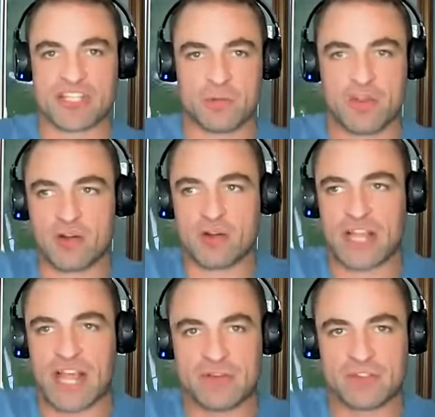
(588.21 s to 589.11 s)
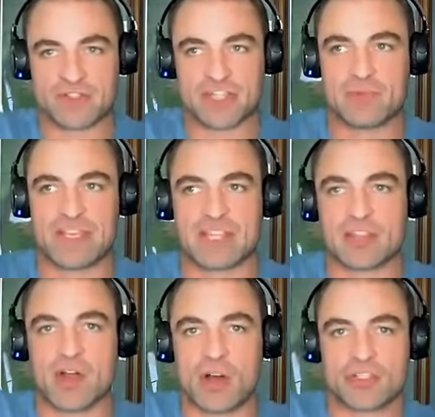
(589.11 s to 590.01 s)
And when they're aligned with those things, we get
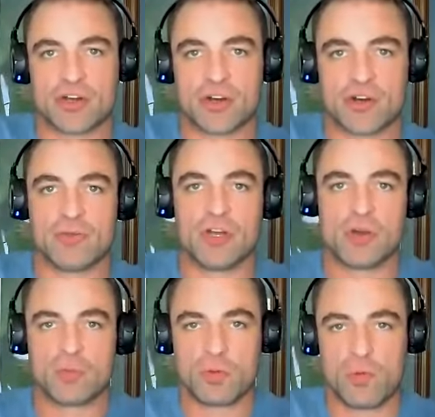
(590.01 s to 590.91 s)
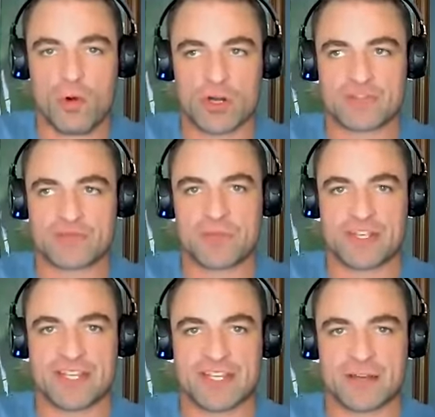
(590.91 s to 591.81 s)
long-term rewards from
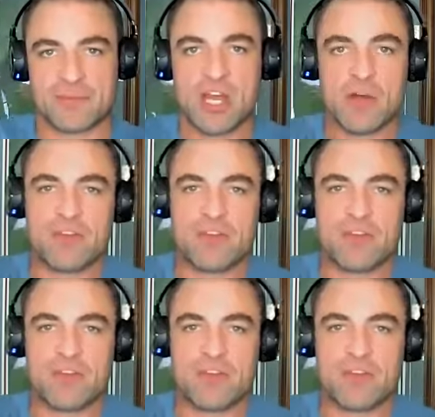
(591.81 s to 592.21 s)
this system.